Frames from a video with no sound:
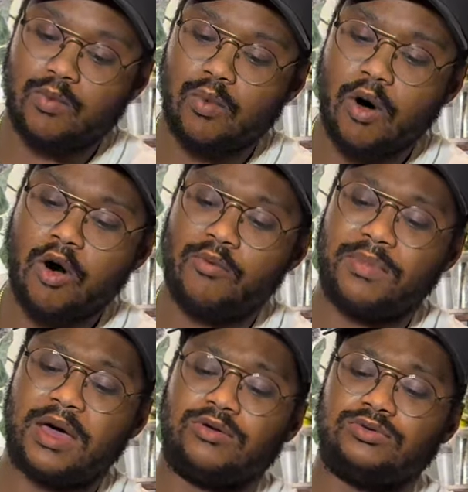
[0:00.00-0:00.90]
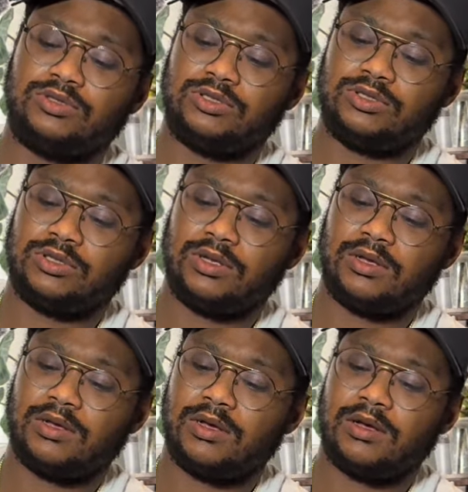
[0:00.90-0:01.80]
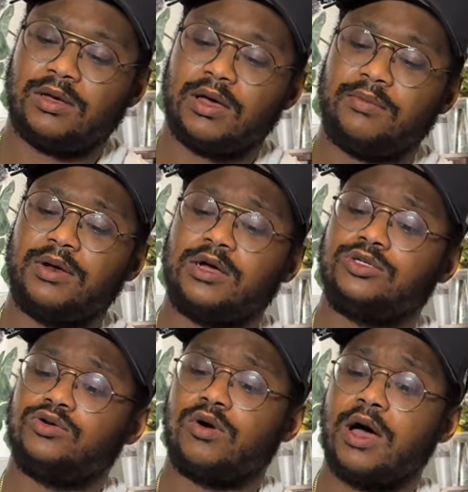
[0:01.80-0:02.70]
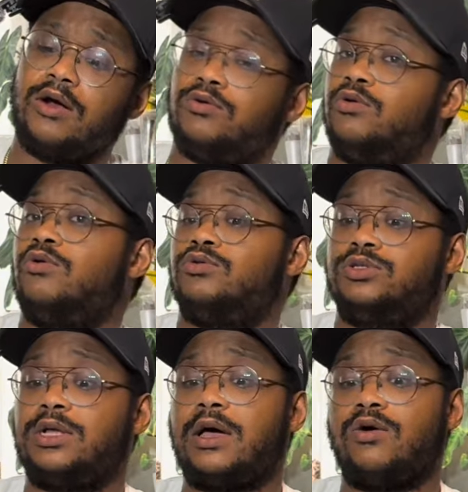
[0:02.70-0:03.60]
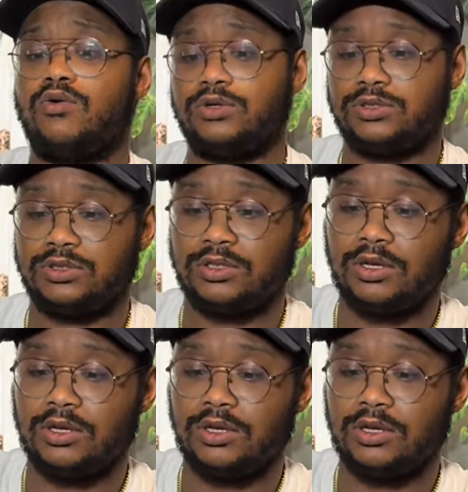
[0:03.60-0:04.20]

wall mounts. I'm not sure. I don't grow staghorns,